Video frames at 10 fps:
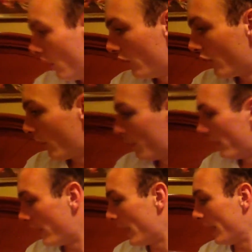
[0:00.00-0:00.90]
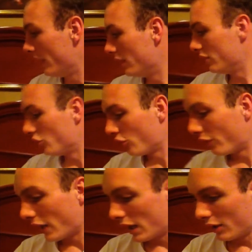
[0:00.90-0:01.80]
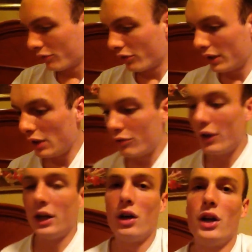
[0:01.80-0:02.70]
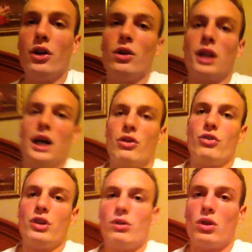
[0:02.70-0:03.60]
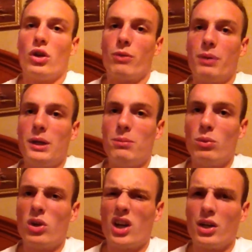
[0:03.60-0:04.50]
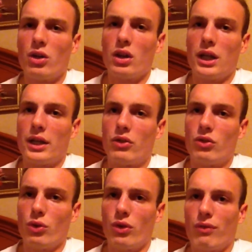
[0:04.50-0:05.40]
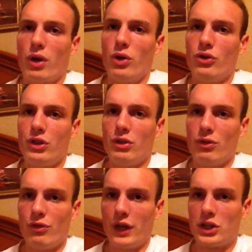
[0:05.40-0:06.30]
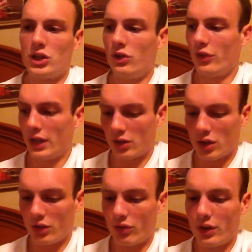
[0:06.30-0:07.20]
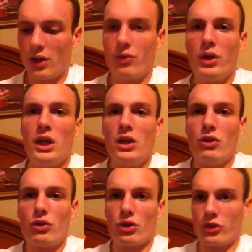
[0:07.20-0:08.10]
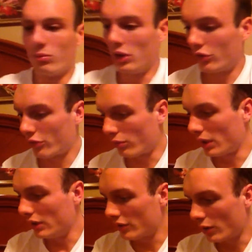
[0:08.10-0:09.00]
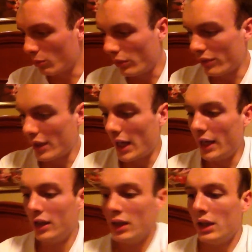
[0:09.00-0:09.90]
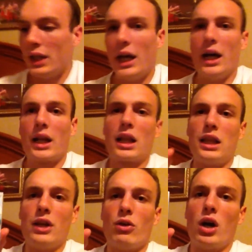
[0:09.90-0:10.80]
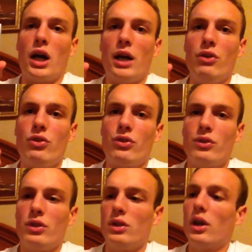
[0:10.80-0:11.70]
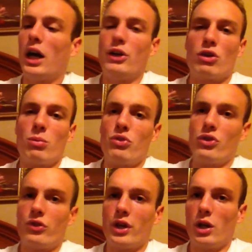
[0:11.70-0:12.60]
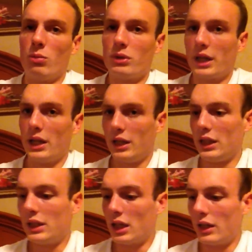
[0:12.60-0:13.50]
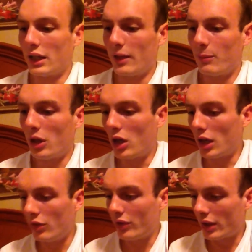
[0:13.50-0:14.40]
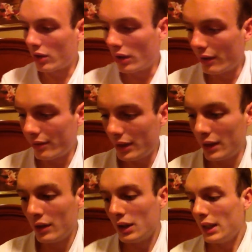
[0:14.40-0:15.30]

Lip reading: On top of that, just for after the event, I know last year a lot of people kind of got like sore throats, ear infections, that kind of stuff. Just got some Listerine to help with that. Clear eyes, eye drops just to help get any gunk out of my eyes, that kind of thing.